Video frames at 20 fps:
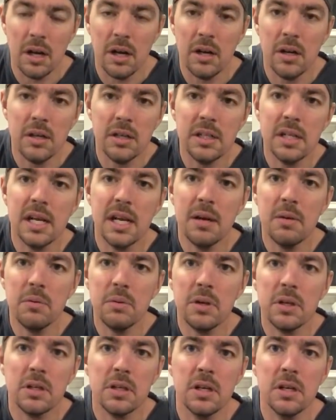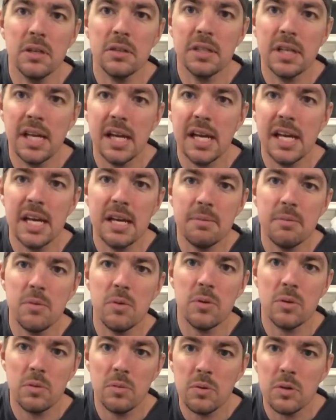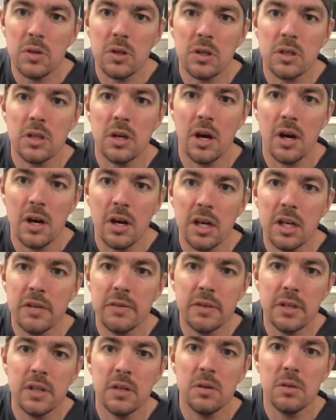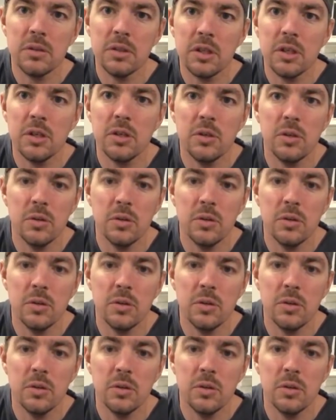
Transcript: Hard and I work all day, and work hard, living all day.